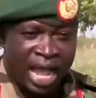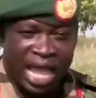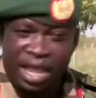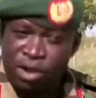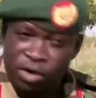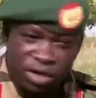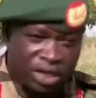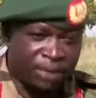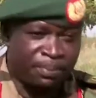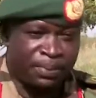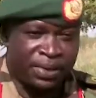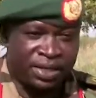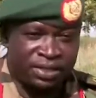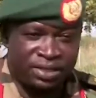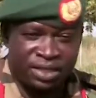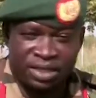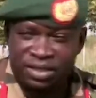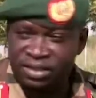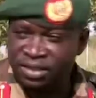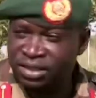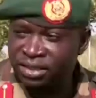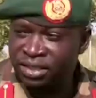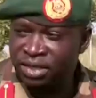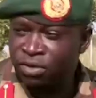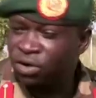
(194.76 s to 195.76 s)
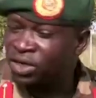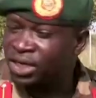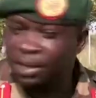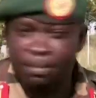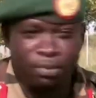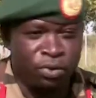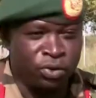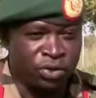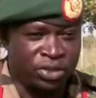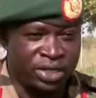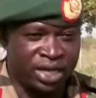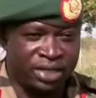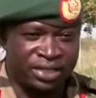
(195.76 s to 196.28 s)
I got a place, I got a
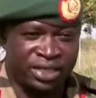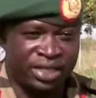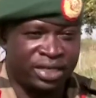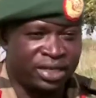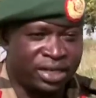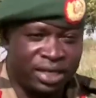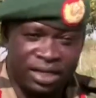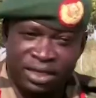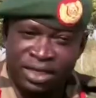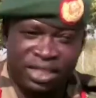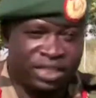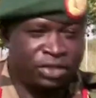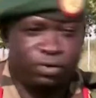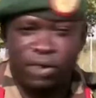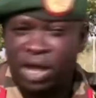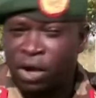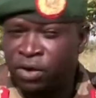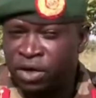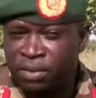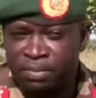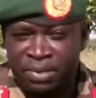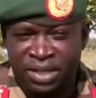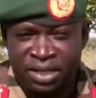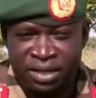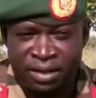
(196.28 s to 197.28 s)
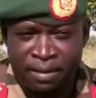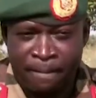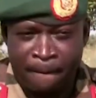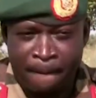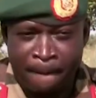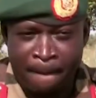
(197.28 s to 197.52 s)
bush, I said, this is where I will be.